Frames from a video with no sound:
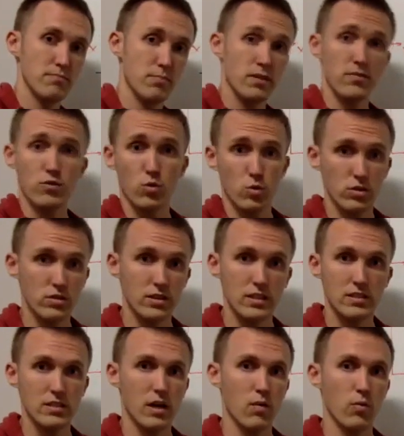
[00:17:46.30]
But of course,
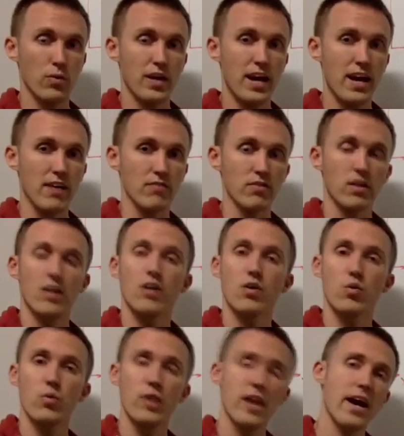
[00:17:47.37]
that's not what we have.
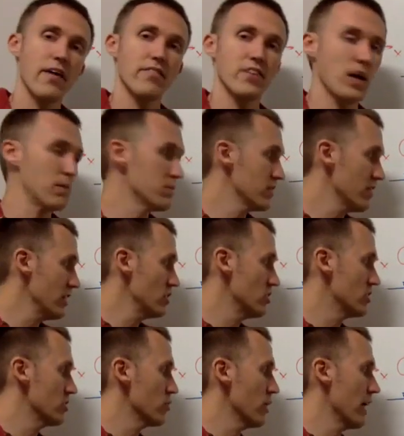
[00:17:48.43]
We have the
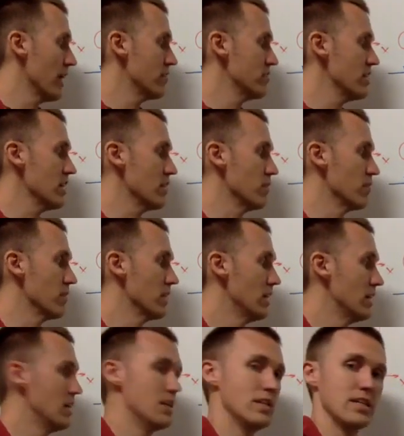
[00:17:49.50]
observations, we have D.
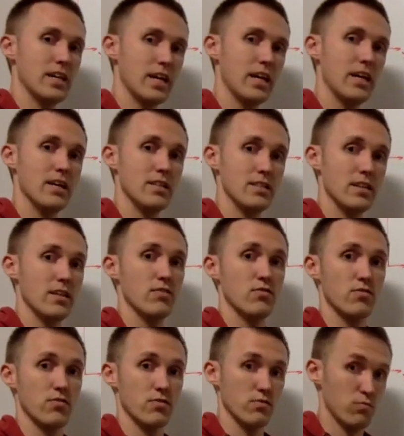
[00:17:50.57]
And if
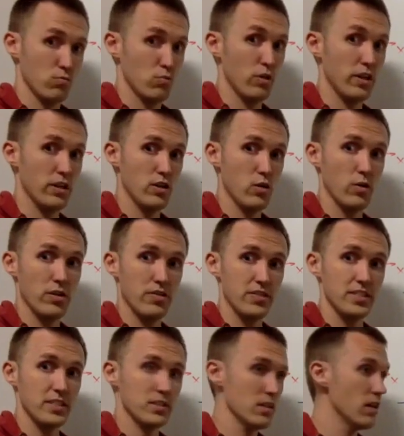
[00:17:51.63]
we know what the
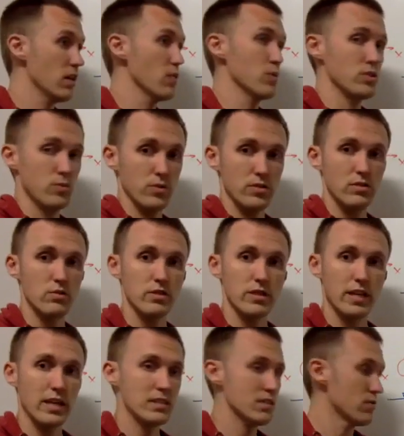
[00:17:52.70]
physics are, which we do in the
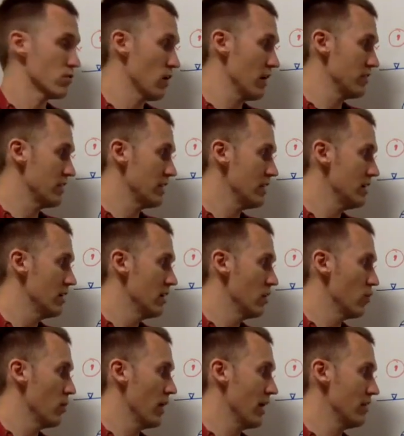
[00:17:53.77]
case of gravity,
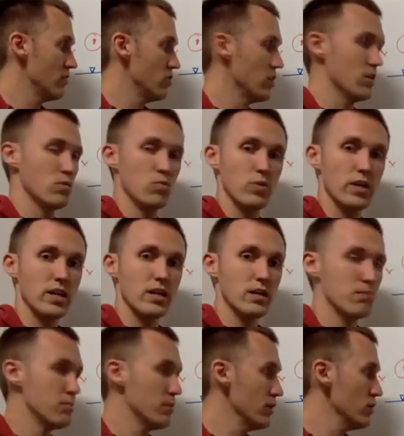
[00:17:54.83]
we have G. We can
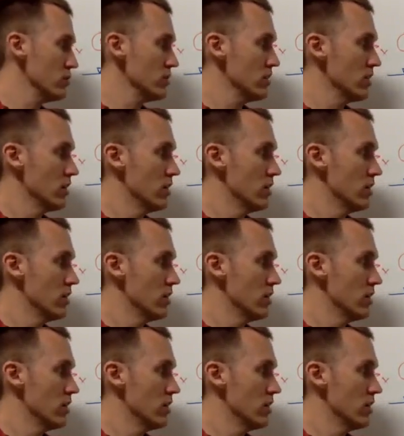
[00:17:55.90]
compute,